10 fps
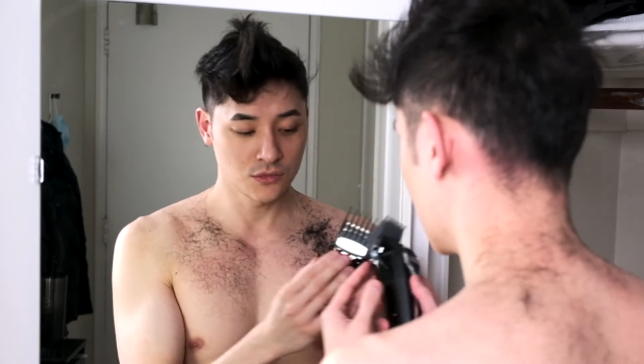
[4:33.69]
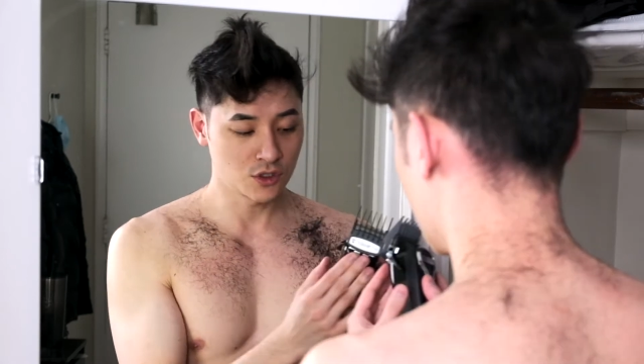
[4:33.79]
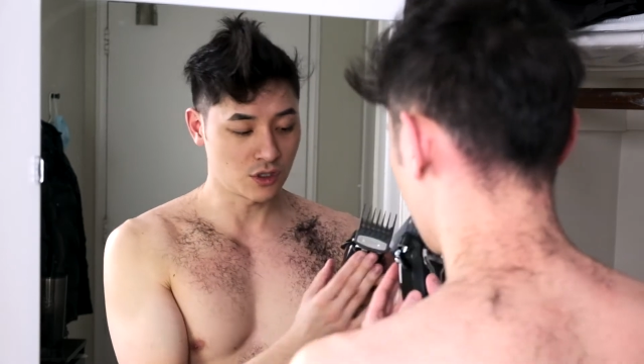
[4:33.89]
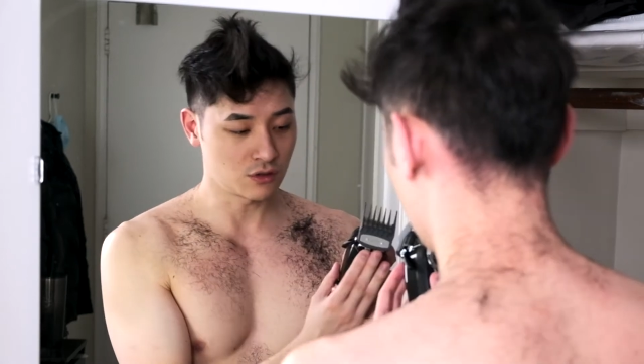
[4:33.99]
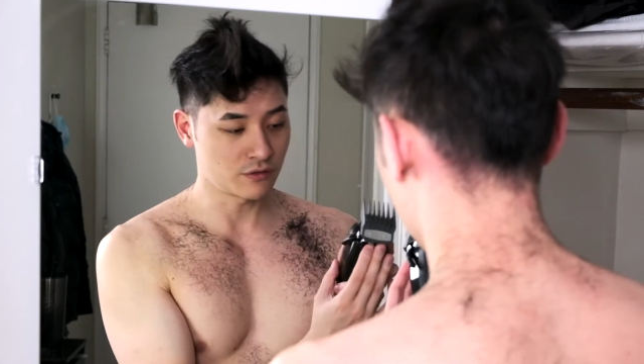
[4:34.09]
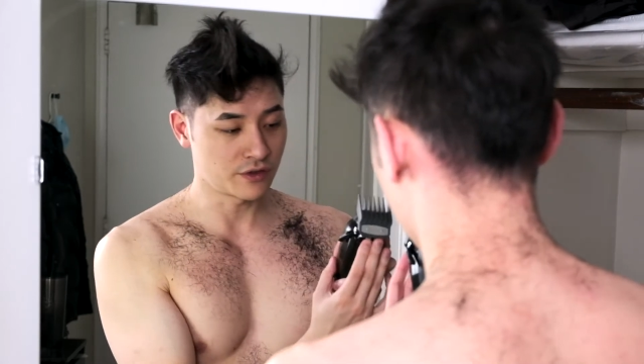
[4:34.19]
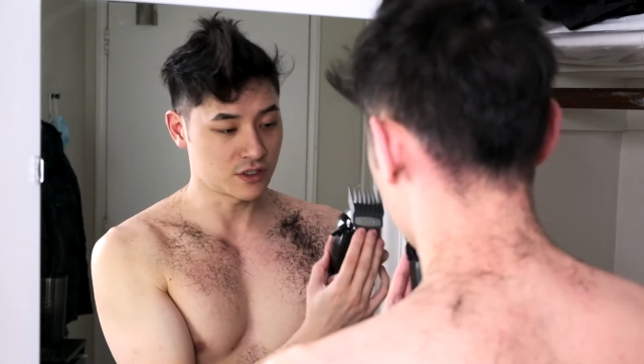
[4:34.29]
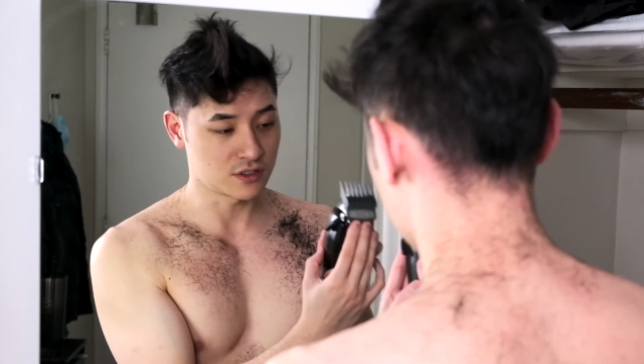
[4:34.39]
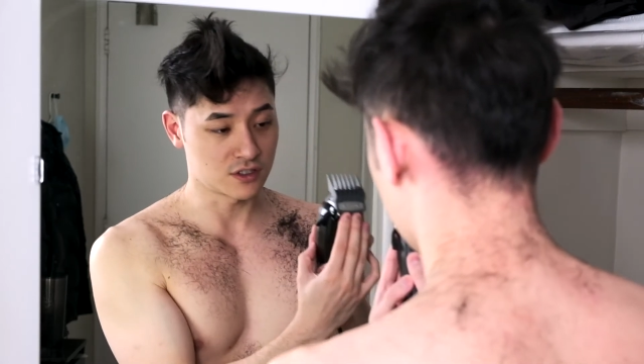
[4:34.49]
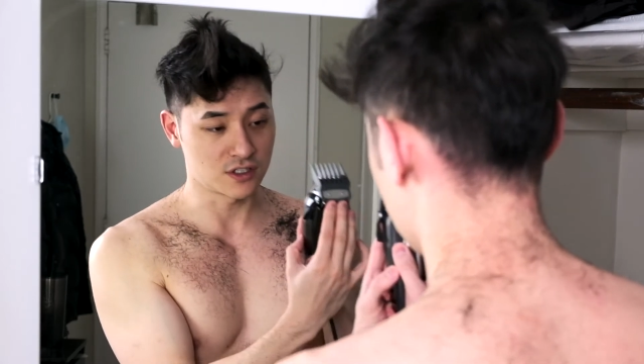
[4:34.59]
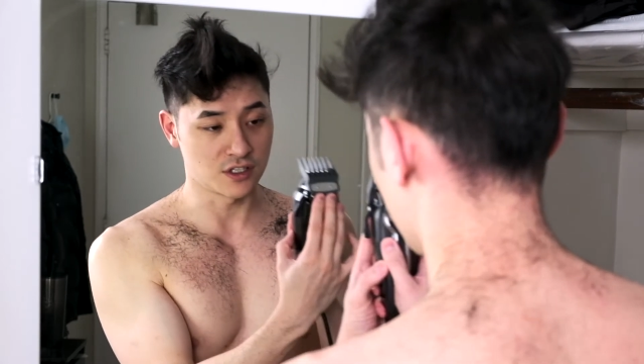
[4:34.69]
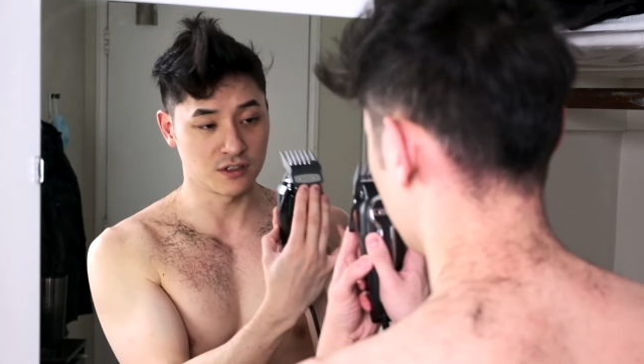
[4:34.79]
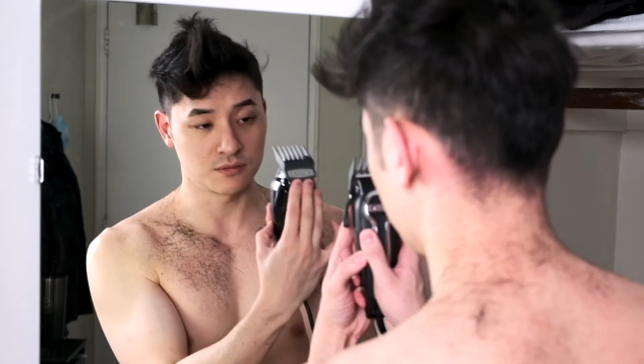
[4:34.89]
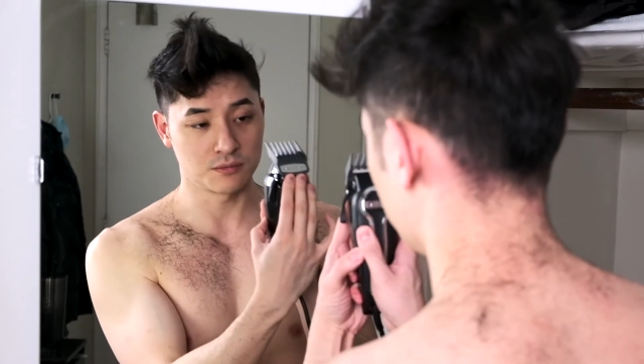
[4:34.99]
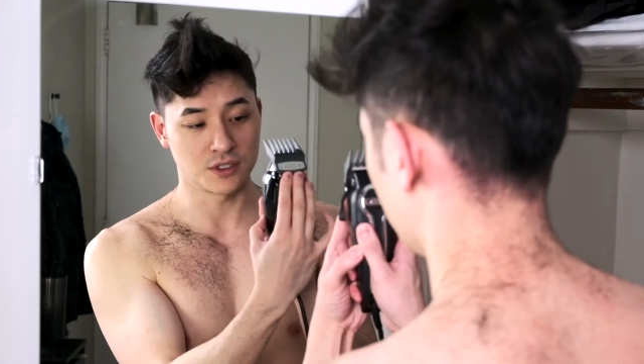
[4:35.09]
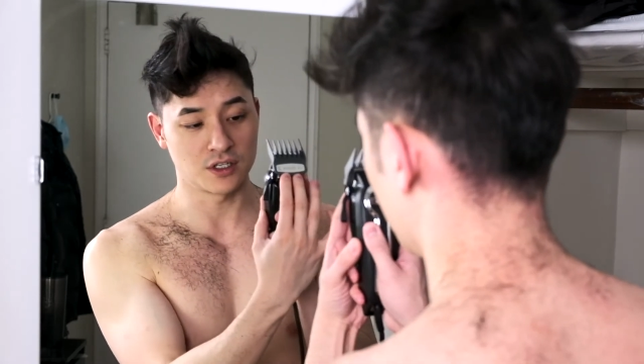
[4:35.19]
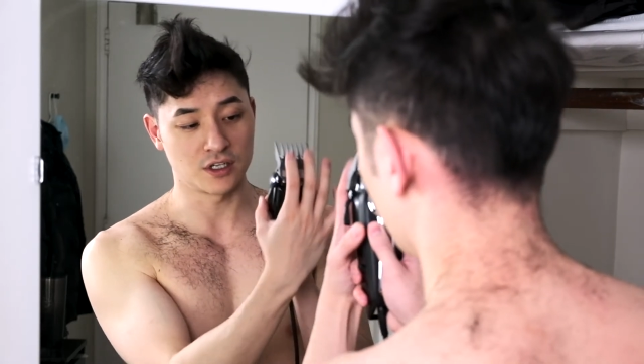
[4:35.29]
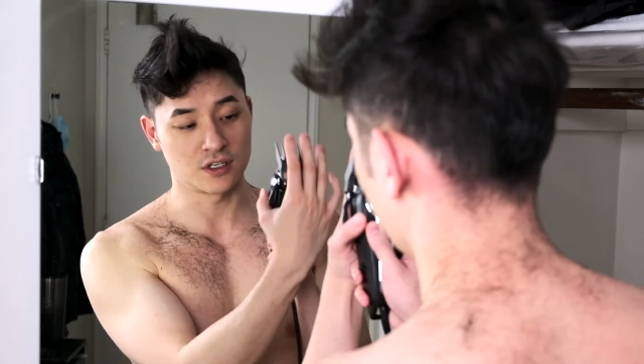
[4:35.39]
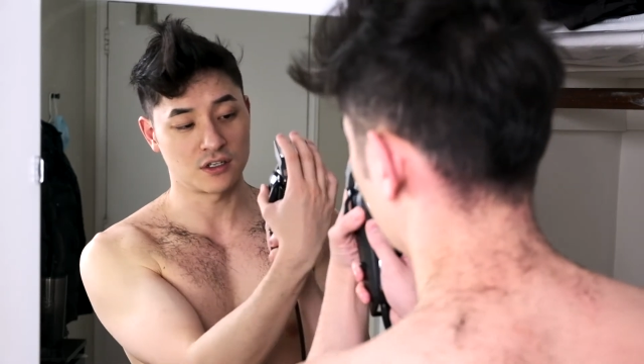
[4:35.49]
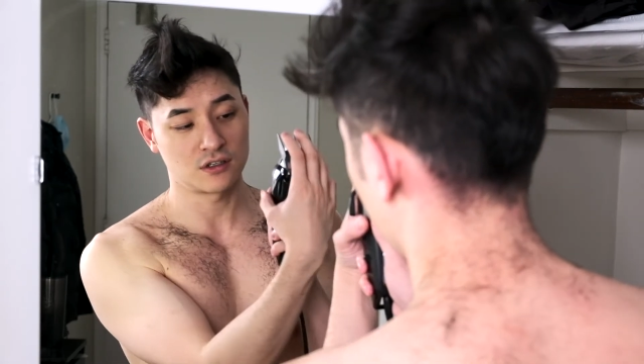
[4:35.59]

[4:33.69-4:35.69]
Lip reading: I don't know if you guys can see it, but like,